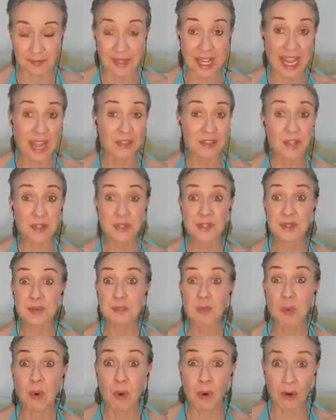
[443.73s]
And there's
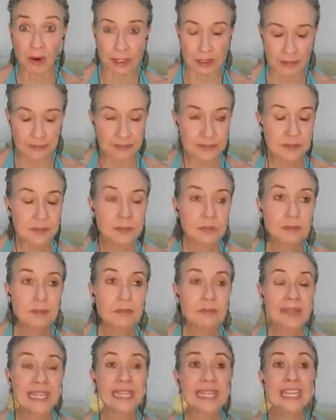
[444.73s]
more.
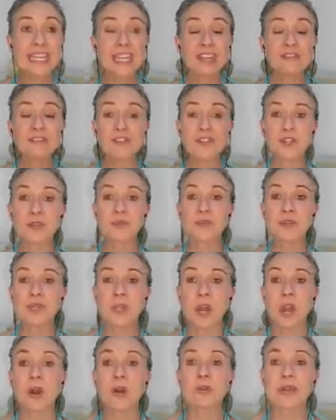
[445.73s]
If you
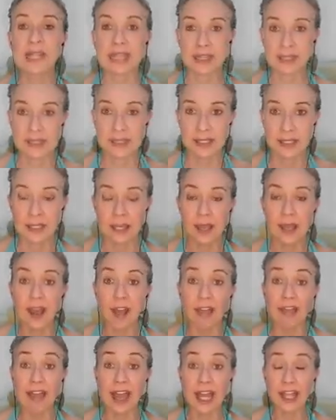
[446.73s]
notice
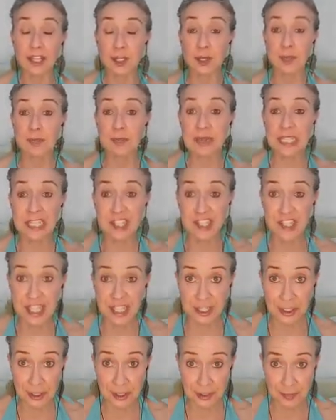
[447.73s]
that you're a binge
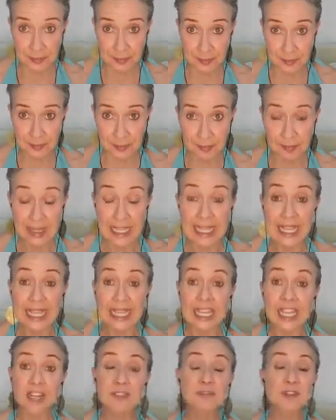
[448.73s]
eater,
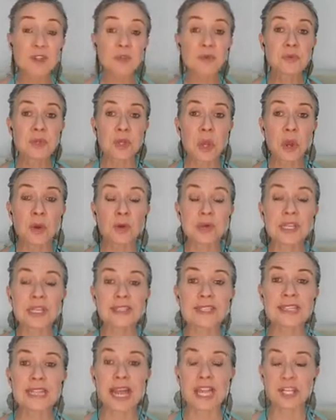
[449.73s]
if you
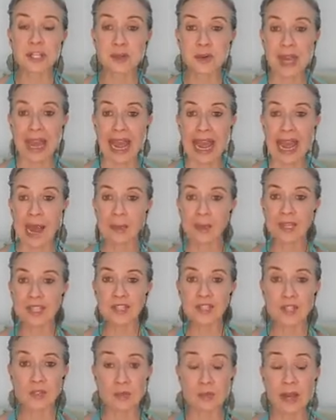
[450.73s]
notice that your
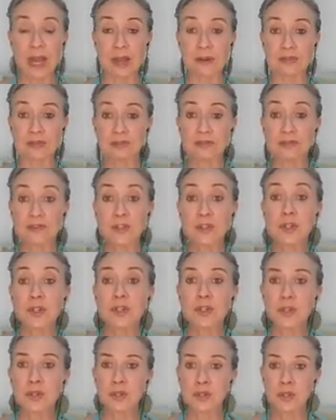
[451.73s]
habits around
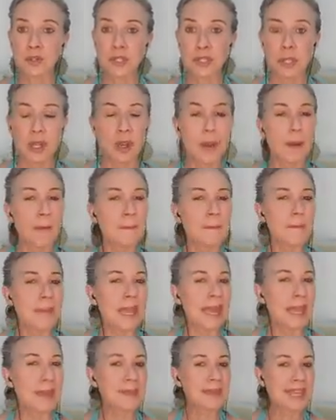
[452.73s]
food
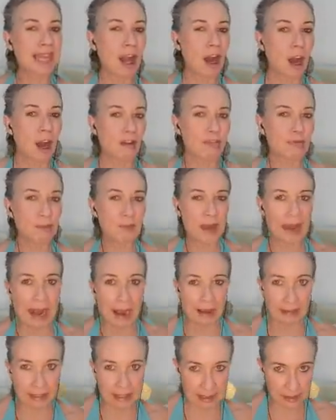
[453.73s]
may be off
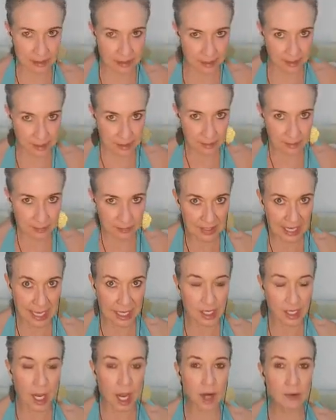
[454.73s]
balance
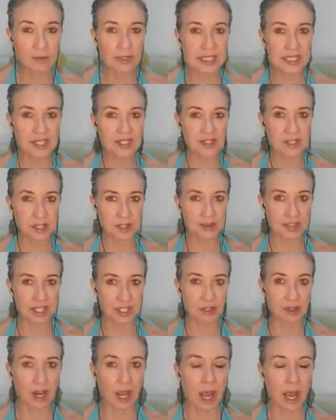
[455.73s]
and not really serving
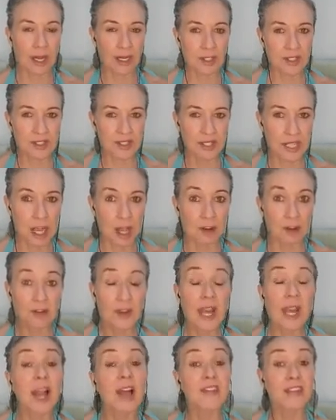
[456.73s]
your higher self,
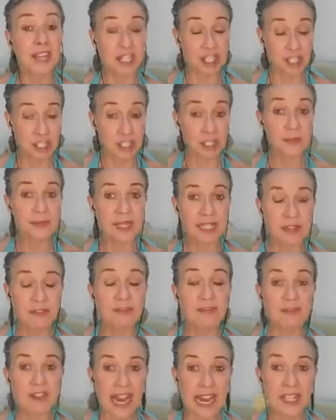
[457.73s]
then intermittent
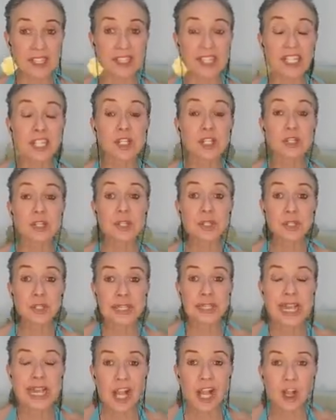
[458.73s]
fasting
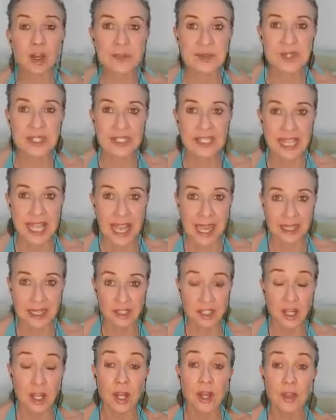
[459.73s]
could help
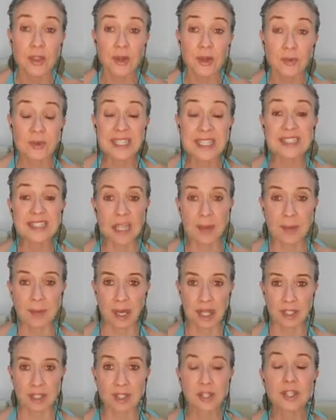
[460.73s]
set the reset
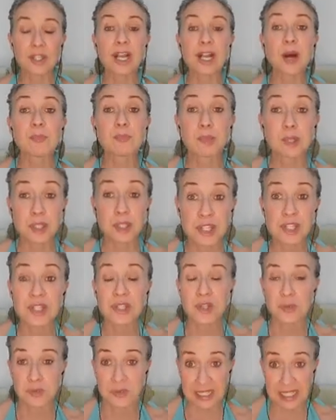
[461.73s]
button, could help push
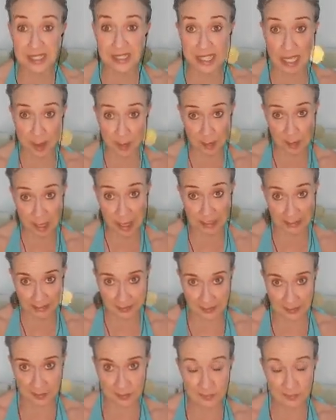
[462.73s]
the reset button.